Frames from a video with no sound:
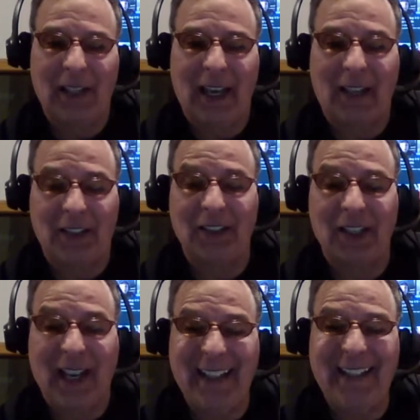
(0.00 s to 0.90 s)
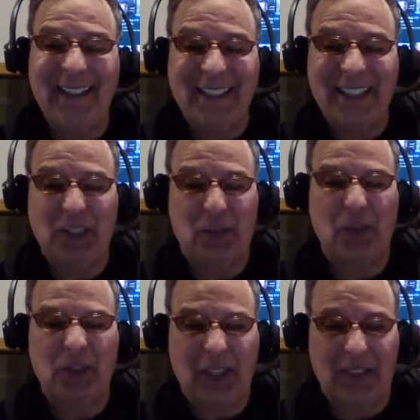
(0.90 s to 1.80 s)
Allan,
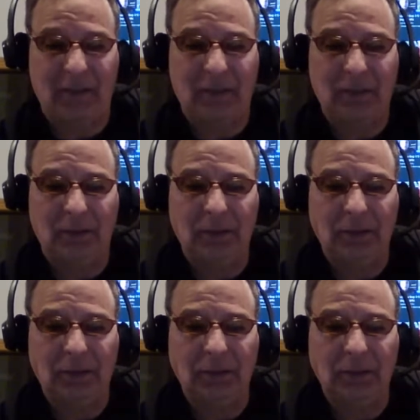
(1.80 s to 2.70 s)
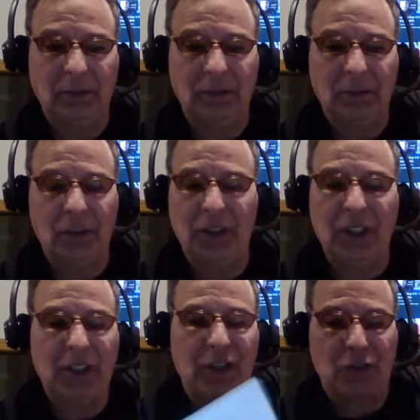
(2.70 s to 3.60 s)
96%. You
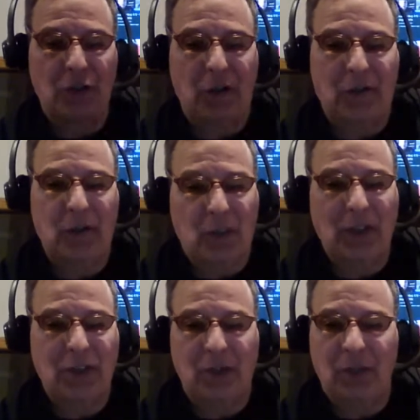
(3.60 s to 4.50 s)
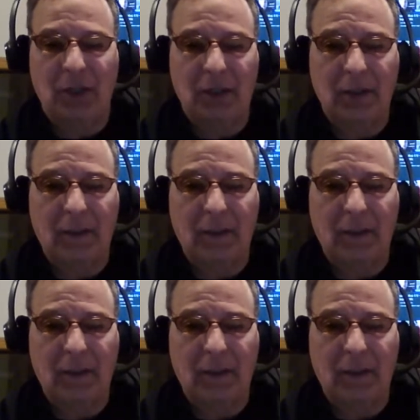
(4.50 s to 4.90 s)
didn't hear this story from the president, right?